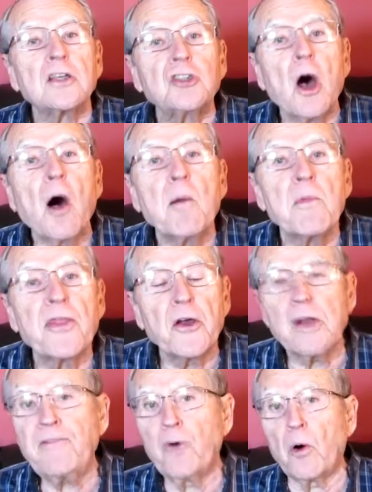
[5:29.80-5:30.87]
Psalm
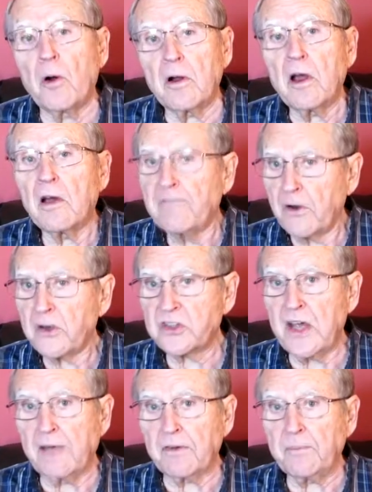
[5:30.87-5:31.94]
34, verse
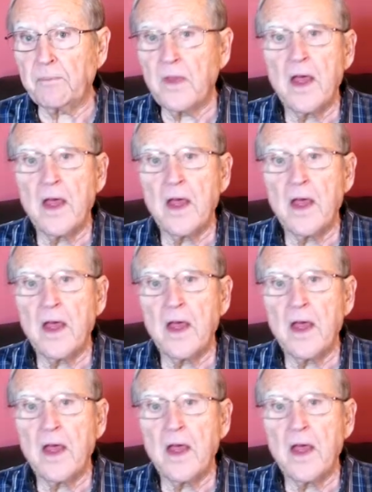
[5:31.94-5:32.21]
7,